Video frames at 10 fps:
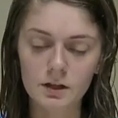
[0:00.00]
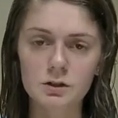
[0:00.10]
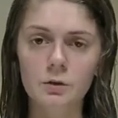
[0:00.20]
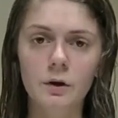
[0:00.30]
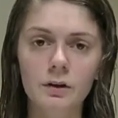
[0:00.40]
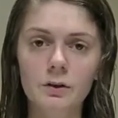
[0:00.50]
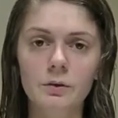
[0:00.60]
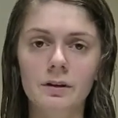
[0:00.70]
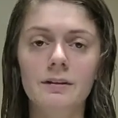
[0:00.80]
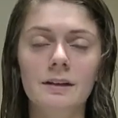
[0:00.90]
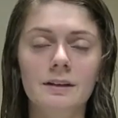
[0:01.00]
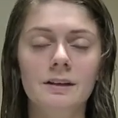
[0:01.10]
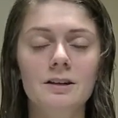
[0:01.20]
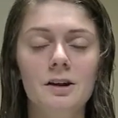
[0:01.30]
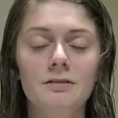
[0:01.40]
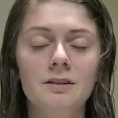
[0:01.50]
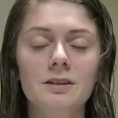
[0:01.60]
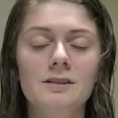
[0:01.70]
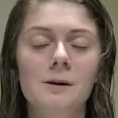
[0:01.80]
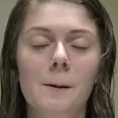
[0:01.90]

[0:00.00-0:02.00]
so whether you really think that Dove is